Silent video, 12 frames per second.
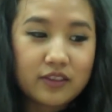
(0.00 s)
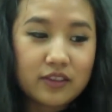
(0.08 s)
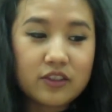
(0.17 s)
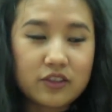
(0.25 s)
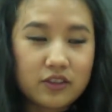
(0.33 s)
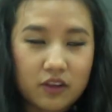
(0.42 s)

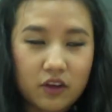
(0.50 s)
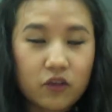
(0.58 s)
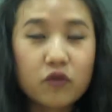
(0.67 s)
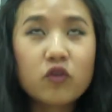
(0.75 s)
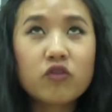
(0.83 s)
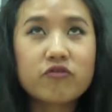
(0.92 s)
just
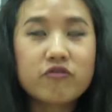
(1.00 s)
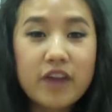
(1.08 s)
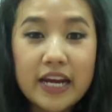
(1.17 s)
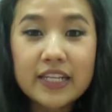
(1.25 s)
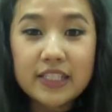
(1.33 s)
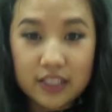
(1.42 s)

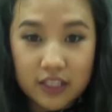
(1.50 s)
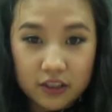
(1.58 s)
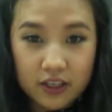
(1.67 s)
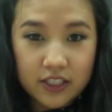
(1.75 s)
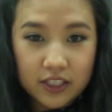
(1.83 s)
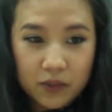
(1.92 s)

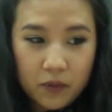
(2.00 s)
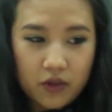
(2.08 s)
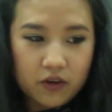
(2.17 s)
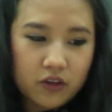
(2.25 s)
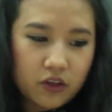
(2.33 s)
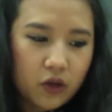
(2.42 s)
crazy
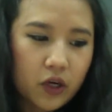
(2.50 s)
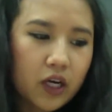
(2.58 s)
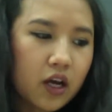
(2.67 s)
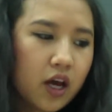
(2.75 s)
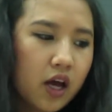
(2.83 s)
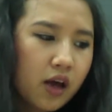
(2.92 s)
weather in New
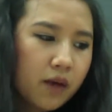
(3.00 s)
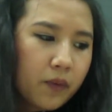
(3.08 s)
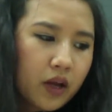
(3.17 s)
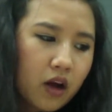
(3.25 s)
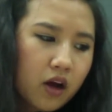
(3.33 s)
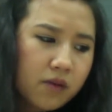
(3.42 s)
York.
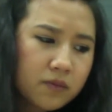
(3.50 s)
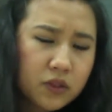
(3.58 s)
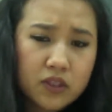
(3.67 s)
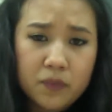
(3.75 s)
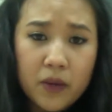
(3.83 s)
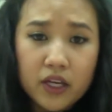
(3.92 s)
But
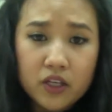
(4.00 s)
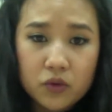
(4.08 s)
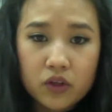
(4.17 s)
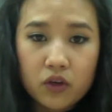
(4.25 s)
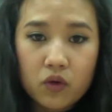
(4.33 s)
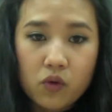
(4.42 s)
so this bike is
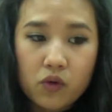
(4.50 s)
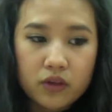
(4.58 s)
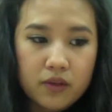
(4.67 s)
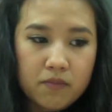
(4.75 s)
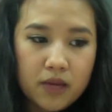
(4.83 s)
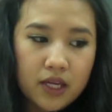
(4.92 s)
really cool.
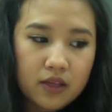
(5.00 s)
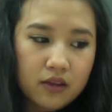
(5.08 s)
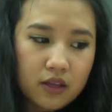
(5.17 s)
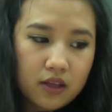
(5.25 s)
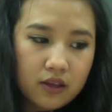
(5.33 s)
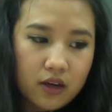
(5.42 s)
The
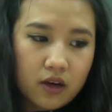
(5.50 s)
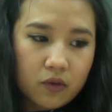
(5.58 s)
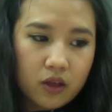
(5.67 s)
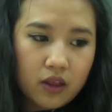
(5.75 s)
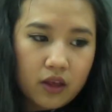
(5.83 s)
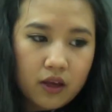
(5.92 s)
main thing that I
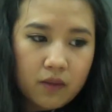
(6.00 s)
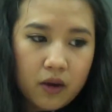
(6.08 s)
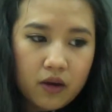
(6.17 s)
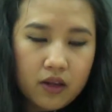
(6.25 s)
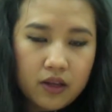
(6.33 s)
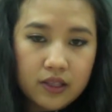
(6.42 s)
really like
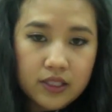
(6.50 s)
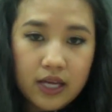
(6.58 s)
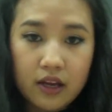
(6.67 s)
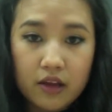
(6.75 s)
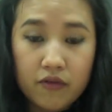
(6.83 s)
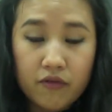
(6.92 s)
about it is
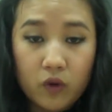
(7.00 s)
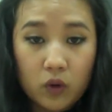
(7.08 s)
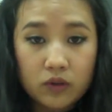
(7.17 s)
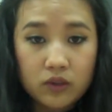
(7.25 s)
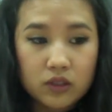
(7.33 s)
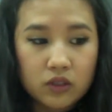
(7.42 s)
that it
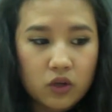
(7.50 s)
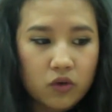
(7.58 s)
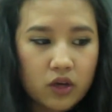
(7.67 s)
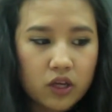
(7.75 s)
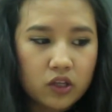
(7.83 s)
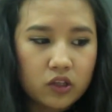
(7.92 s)
folds.
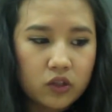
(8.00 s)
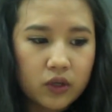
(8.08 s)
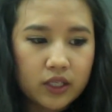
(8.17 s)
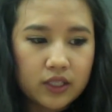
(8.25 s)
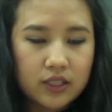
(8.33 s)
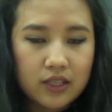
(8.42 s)
So in New
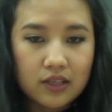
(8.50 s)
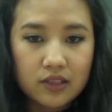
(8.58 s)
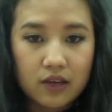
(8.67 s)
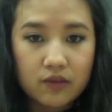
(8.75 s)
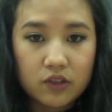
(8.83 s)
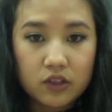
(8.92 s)
York, it's not
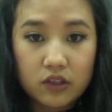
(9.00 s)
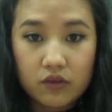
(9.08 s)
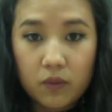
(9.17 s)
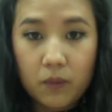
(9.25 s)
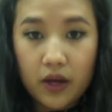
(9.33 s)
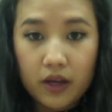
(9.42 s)
safe to leave
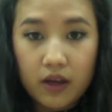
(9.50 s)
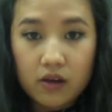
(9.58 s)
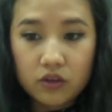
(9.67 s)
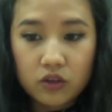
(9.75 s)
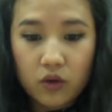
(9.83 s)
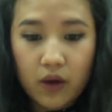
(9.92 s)
your bike
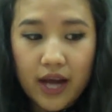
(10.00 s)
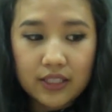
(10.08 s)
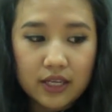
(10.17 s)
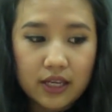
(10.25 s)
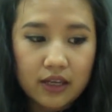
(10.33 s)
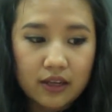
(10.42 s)
out, so I
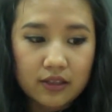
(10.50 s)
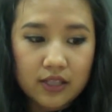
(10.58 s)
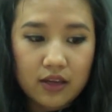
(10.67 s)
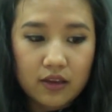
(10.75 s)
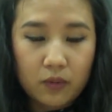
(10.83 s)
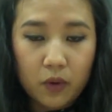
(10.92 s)
take it
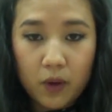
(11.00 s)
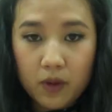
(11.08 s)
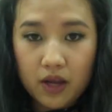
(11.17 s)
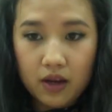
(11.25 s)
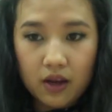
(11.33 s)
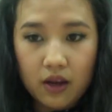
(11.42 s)
inside the
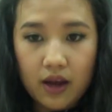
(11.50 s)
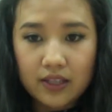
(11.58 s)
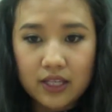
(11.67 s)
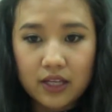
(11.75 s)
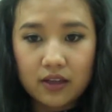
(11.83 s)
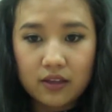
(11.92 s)
apartment at night. I
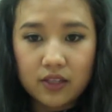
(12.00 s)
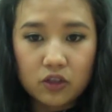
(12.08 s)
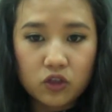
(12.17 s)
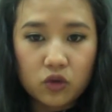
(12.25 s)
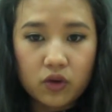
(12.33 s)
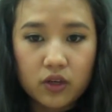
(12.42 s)
take it inside
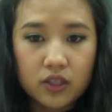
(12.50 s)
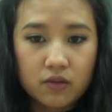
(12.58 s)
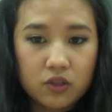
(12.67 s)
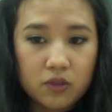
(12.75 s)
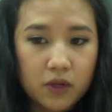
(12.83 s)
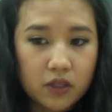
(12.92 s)
stores
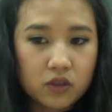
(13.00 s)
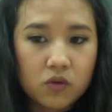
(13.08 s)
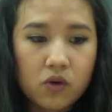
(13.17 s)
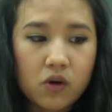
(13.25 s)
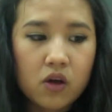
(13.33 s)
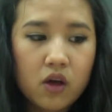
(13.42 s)
and to my
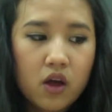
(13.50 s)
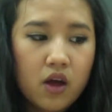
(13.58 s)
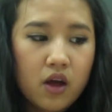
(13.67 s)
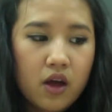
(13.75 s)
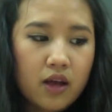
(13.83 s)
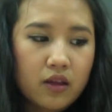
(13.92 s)
school.
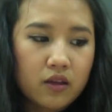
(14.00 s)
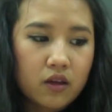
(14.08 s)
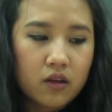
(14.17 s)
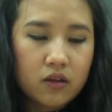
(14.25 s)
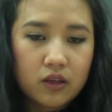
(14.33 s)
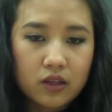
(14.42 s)
And then the
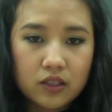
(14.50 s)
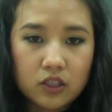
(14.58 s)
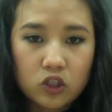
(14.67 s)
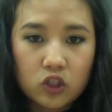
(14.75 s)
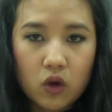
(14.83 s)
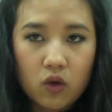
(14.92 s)
other thing is
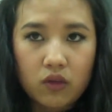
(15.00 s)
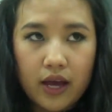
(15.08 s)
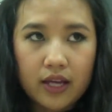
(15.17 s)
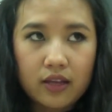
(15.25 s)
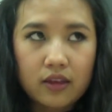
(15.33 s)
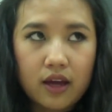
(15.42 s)
it's so
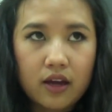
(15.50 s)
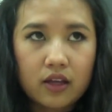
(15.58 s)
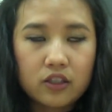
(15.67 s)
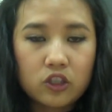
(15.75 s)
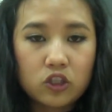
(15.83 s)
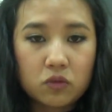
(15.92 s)
light that
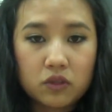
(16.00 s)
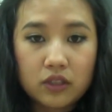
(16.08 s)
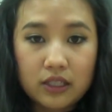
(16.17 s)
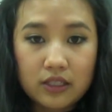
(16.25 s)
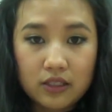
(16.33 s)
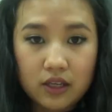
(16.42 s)
it's just
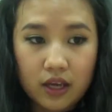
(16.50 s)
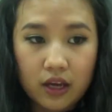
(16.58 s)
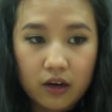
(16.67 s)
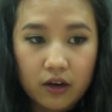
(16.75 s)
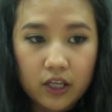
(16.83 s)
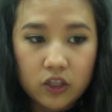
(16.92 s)
really easy to
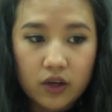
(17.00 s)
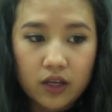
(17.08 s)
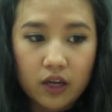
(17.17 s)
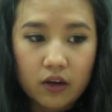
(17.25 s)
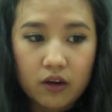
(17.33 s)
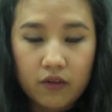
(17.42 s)
carry. So I
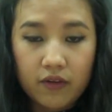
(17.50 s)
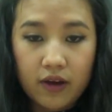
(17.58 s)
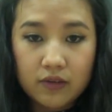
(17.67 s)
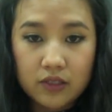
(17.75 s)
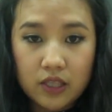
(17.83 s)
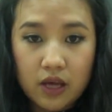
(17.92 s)
carry it five